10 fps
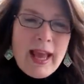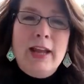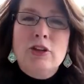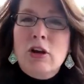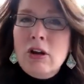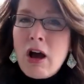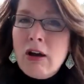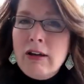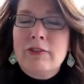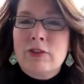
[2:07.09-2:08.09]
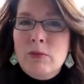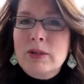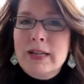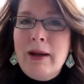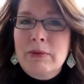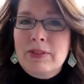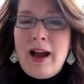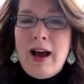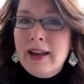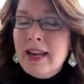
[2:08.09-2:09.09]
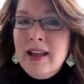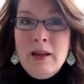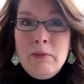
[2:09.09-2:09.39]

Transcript: and you're longing for more time with God.